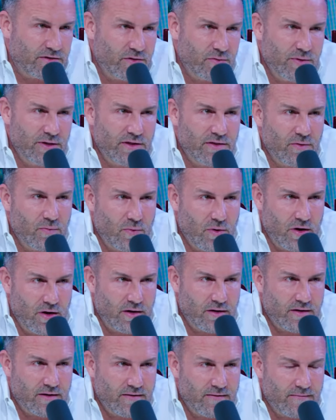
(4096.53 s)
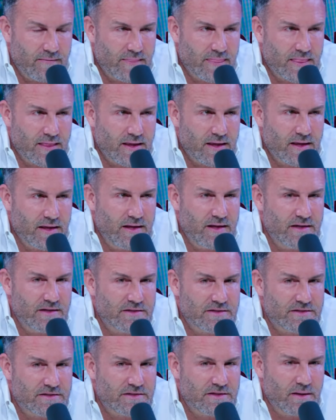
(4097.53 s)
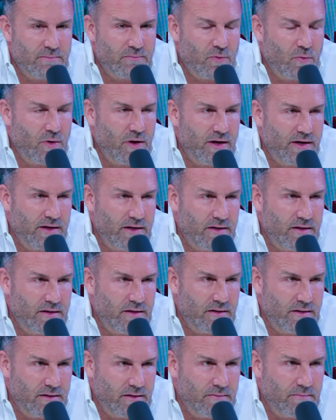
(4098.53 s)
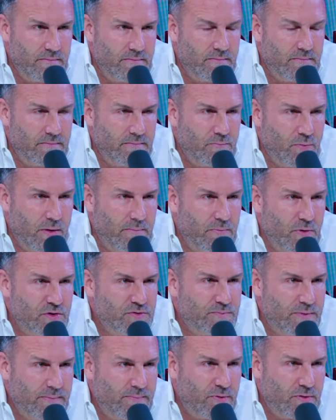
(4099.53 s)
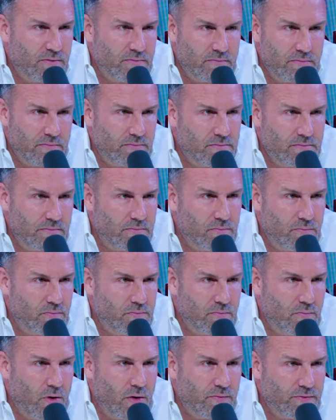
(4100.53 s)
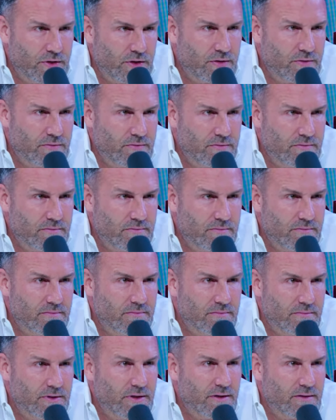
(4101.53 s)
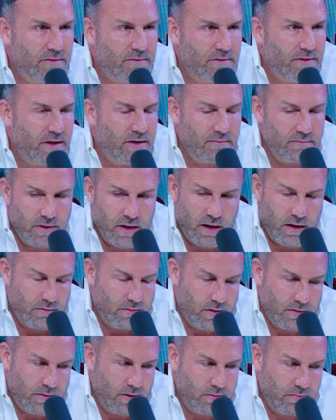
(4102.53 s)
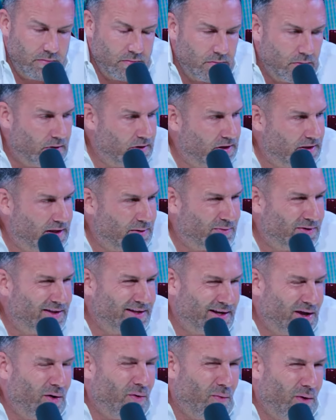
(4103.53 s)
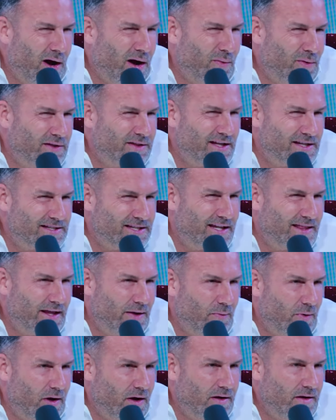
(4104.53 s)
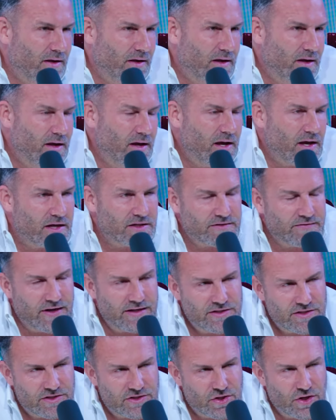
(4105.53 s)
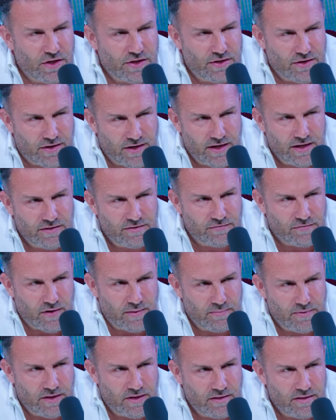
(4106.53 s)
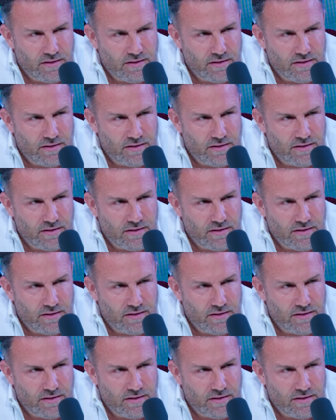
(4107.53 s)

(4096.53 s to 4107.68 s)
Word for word: doing the work is number one, what most people won't do. Lack. Yeah. they'll, oh, Well, yeah. then they really don't want what they said they want. Because if I just took your kids from you